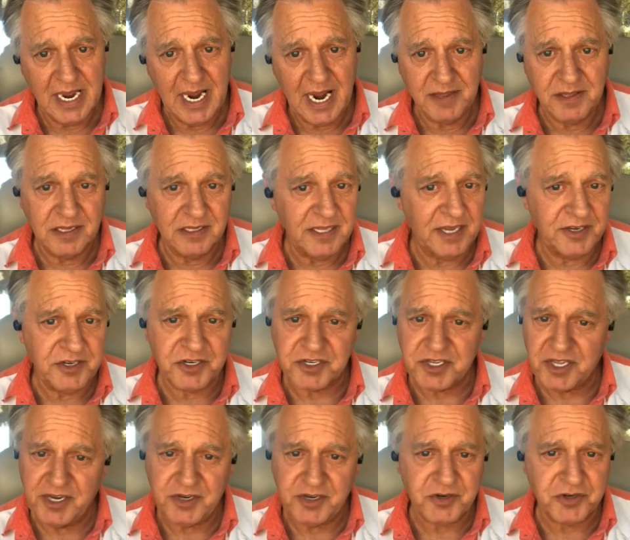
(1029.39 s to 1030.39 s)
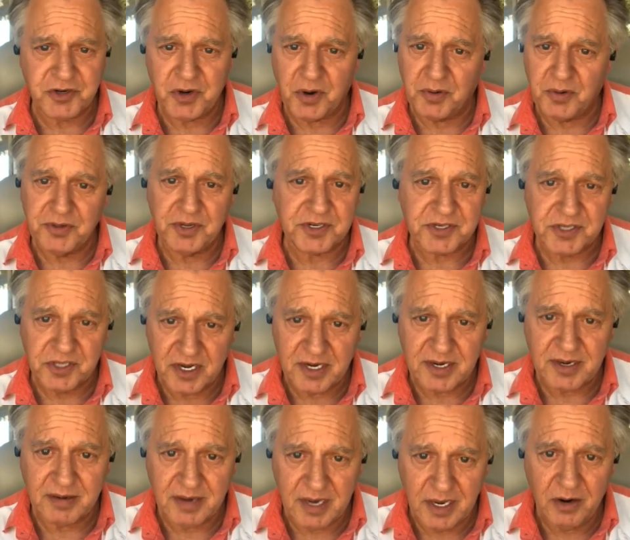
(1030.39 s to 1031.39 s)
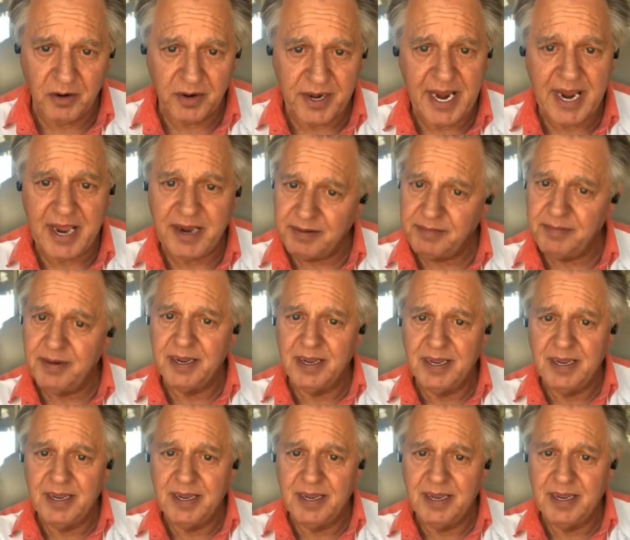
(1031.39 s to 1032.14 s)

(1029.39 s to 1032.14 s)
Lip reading: and the legislature told us, look, Ken,